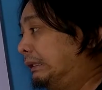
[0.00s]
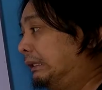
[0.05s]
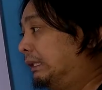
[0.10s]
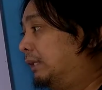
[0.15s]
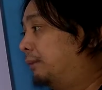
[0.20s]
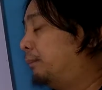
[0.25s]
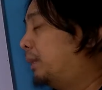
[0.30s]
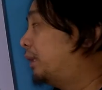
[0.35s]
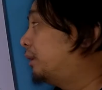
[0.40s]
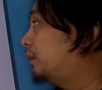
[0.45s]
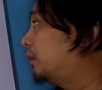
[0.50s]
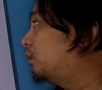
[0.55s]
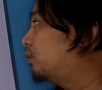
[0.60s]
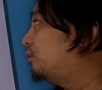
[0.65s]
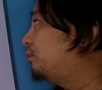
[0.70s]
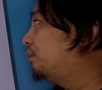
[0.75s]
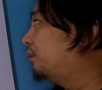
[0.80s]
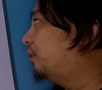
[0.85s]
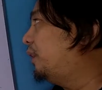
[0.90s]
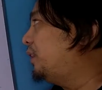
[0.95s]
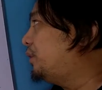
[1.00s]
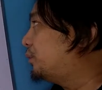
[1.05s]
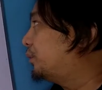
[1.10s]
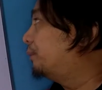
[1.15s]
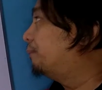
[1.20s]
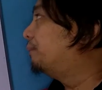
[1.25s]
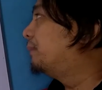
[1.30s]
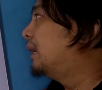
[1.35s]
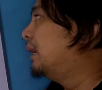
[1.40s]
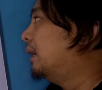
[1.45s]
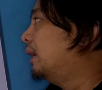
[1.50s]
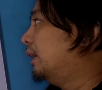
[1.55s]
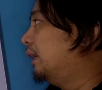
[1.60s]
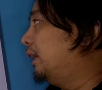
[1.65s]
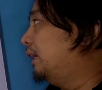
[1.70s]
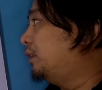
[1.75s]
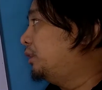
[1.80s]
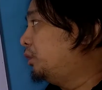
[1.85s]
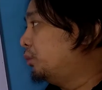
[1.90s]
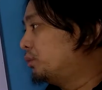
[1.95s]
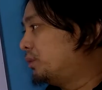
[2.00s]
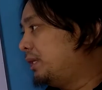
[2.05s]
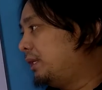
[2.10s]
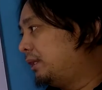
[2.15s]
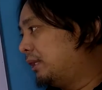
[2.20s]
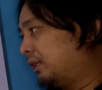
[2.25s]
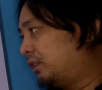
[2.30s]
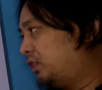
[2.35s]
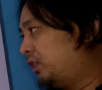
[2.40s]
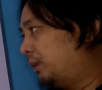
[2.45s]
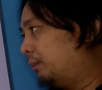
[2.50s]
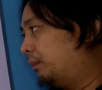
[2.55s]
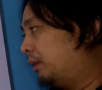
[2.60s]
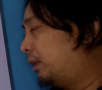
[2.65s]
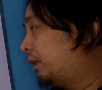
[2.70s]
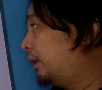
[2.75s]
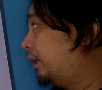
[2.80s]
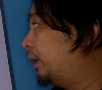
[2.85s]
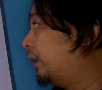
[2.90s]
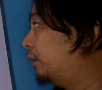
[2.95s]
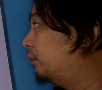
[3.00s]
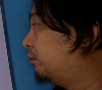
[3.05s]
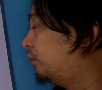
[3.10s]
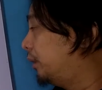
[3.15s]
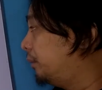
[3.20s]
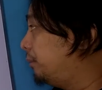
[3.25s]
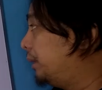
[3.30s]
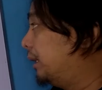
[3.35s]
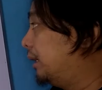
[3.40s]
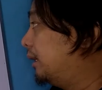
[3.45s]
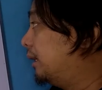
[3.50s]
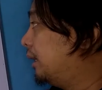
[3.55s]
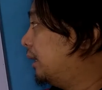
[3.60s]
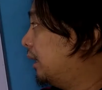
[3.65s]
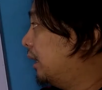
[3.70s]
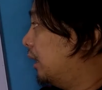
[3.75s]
bundle configuration and using that GMR formula.